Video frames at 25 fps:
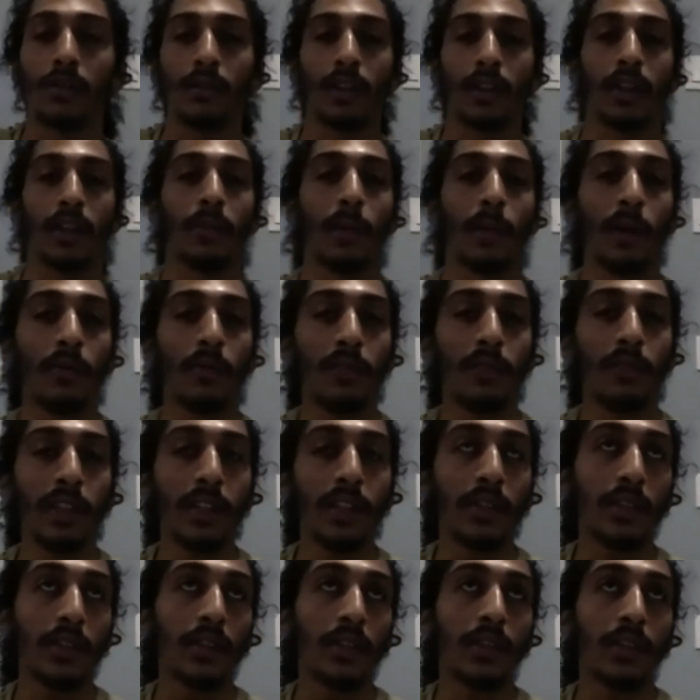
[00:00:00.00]
Like my
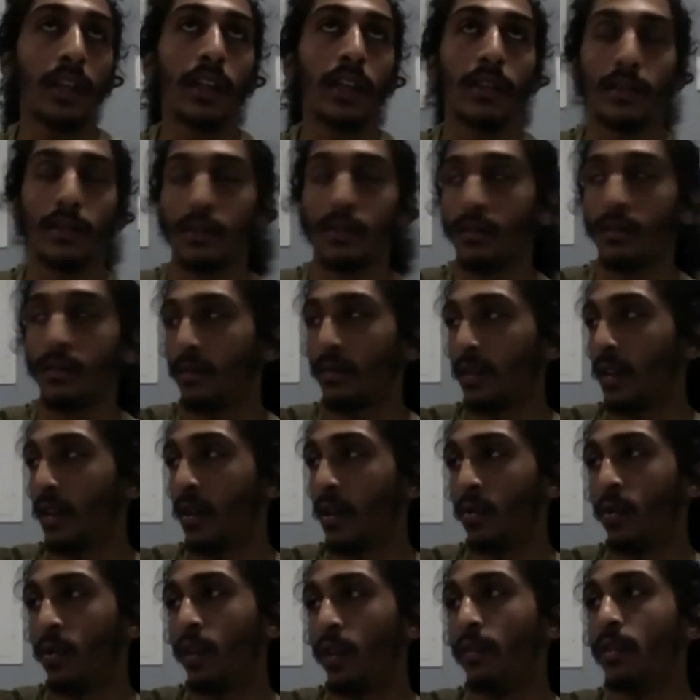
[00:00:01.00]
reach is like the
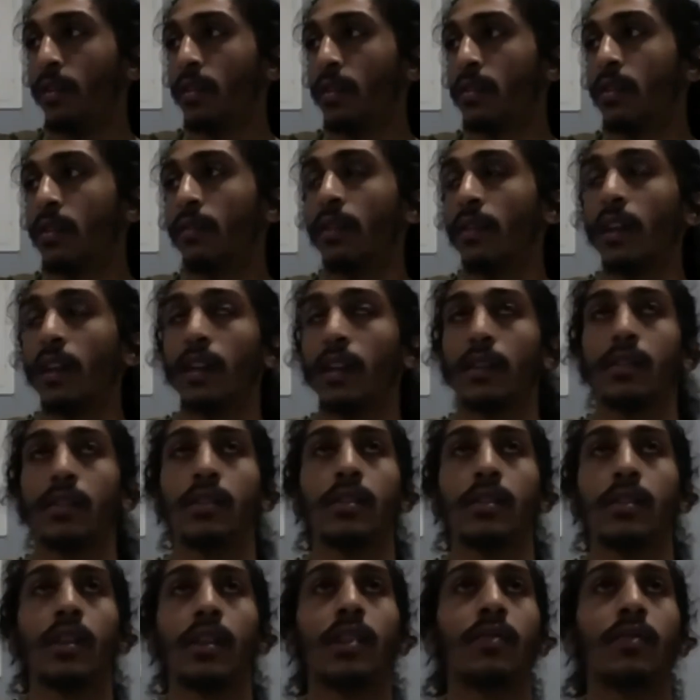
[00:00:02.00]
equivalence of like
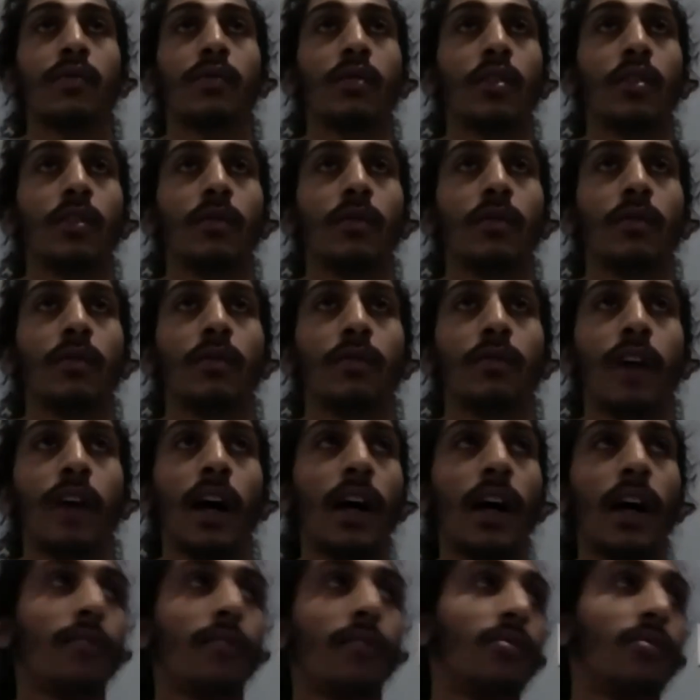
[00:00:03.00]
six foot five.